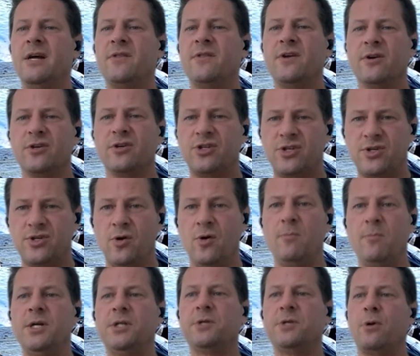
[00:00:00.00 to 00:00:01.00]
There's so
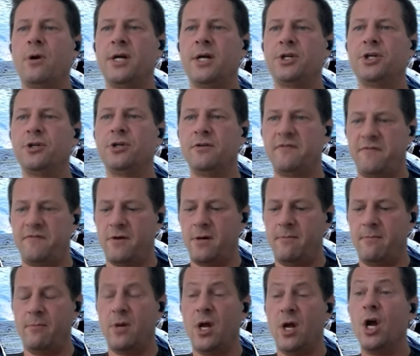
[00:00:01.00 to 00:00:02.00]
much pressure
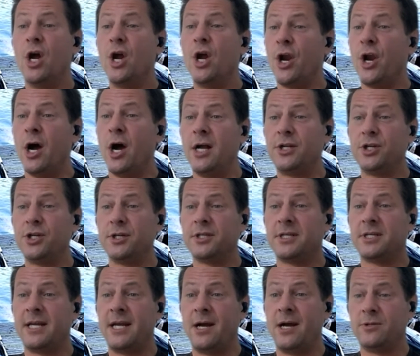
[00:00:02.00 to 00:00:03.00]
from not
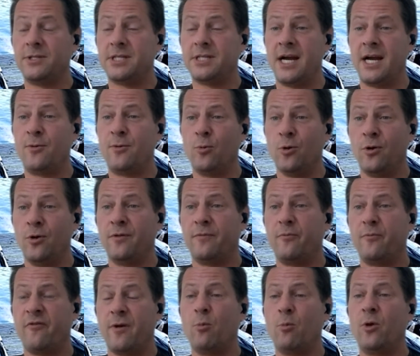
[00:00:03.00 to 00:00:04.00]
just the outside world,
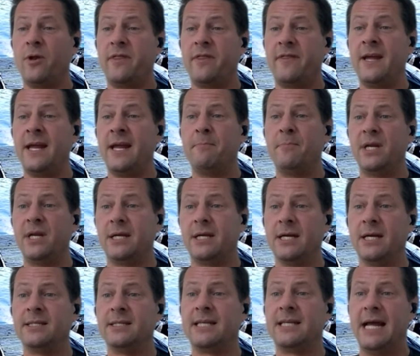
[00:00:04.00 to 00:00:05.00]
from within,
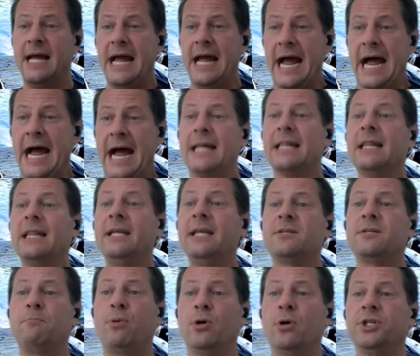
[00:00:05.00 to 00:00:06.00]
because
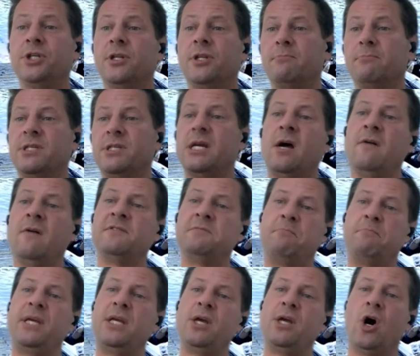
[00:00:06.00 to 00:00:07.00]
athletes push themselves
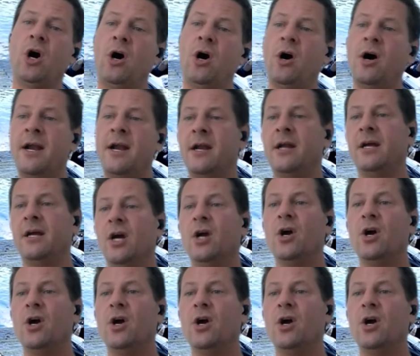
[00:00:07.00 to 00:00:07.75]
beyond